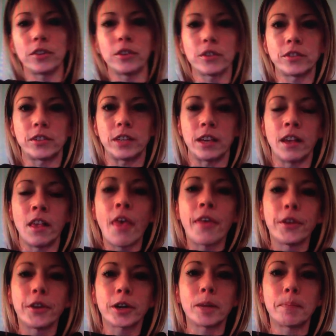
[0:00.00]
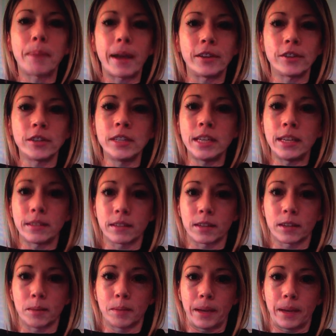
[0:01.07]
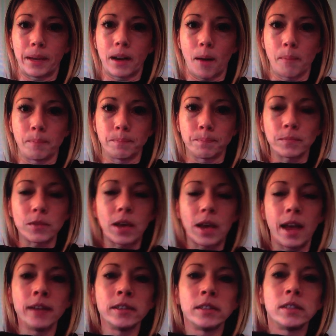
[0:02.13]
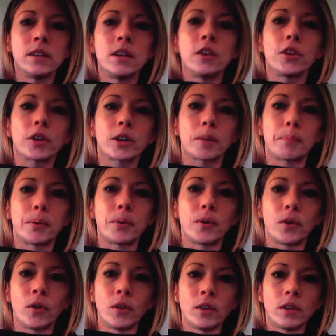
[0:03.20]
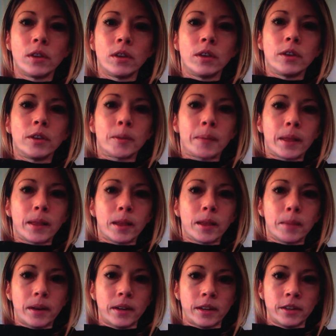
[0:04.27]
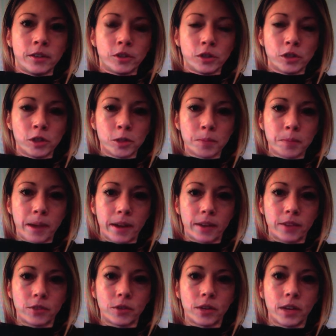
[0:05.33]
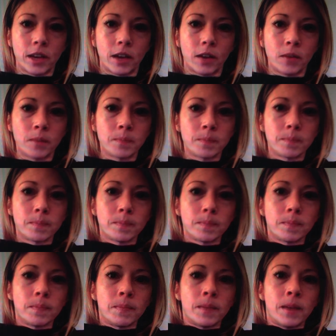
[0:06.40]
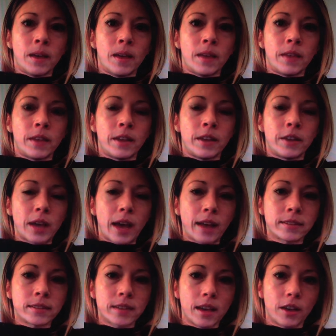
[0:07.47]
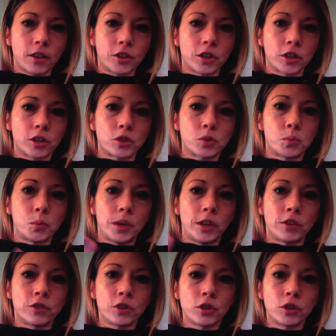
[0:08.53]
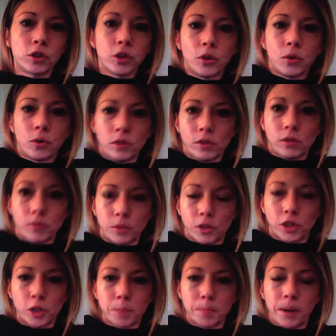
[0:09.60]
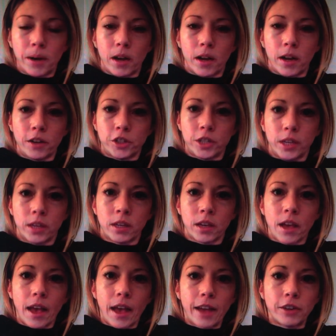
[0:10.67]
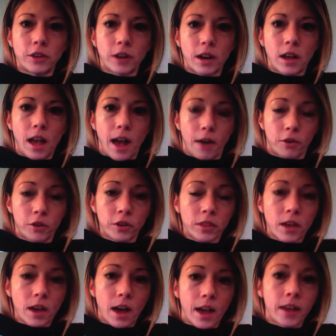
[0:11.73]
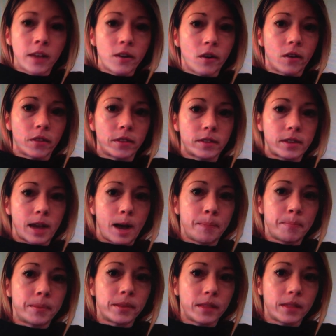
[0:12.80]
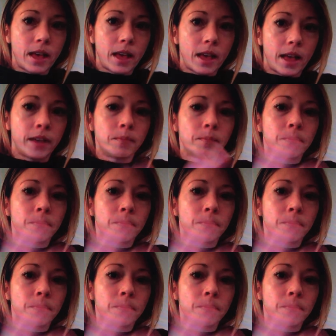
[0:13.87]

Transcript: you'll see you're going to bend your knees a little bit up, okay? You're going to pull your belly button in towards your spine as you inhale. And then as you exhale, you're going to squeeze your glute, which is your butt cheek, and your outer thigh on the top leg.